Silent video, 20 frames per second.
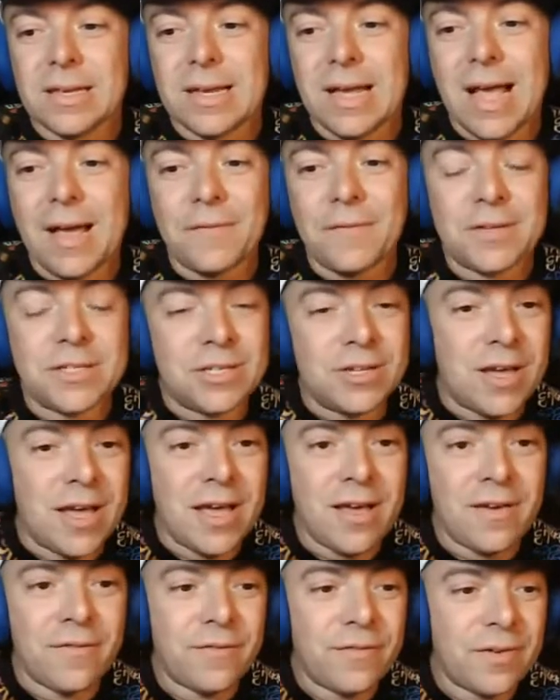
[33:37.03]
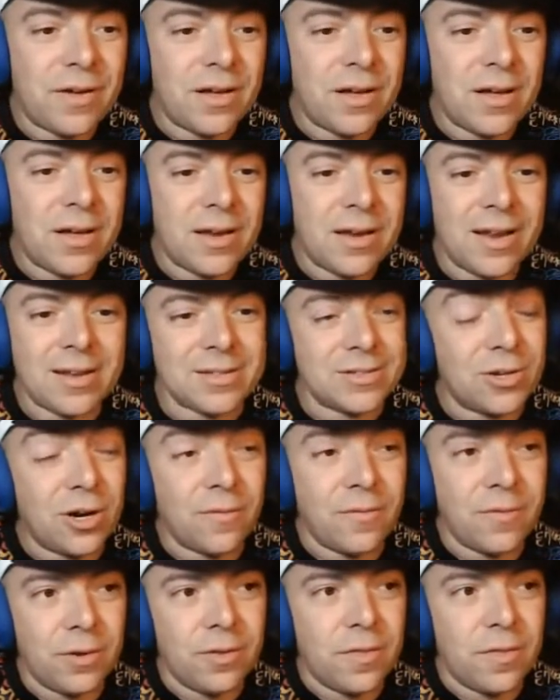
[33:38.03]
Obviously, you have not
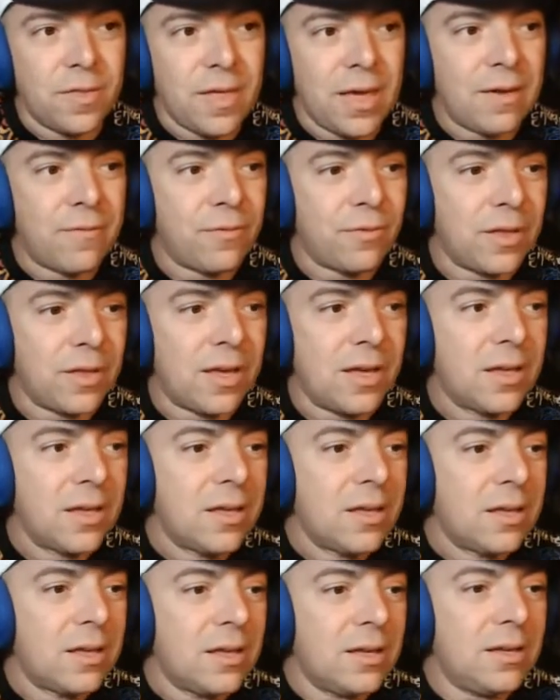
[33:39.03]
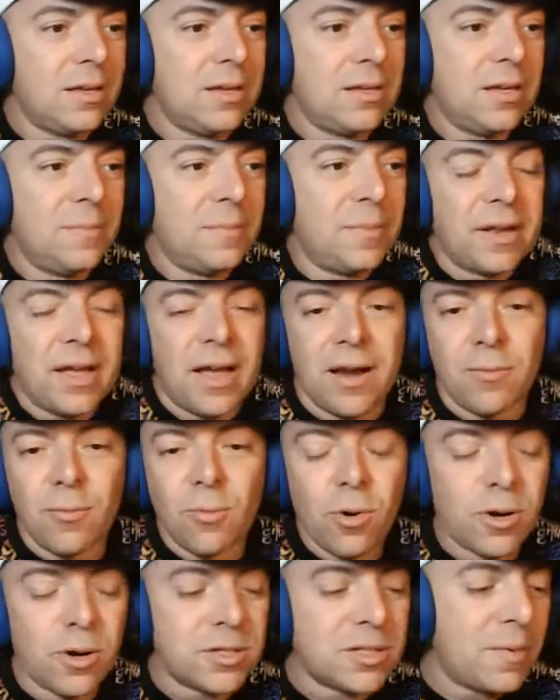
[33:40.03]
Starfield, thankfully, but God of
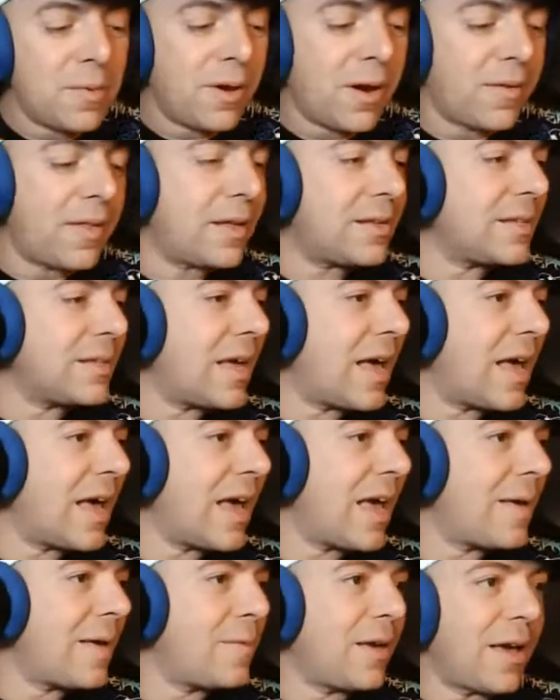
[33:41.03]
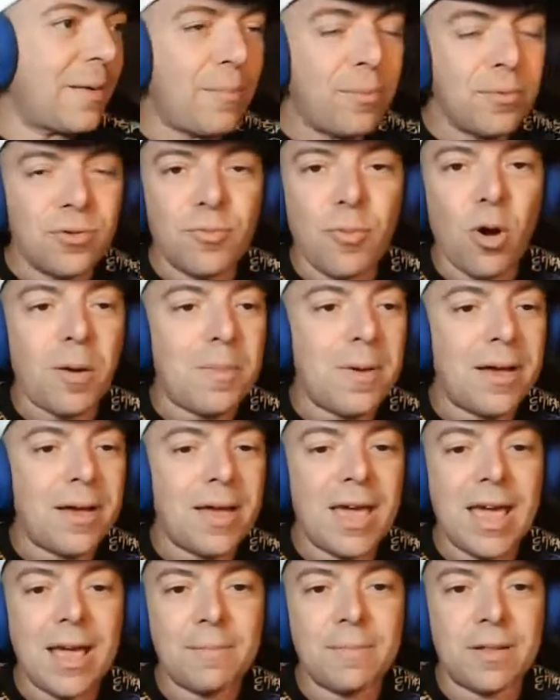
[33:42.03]
War is going to be around that time. You got a new
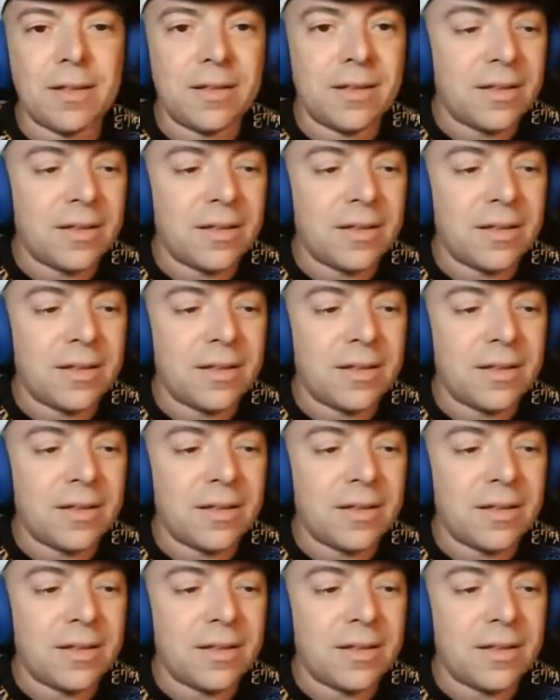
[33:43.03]
Pokemon game.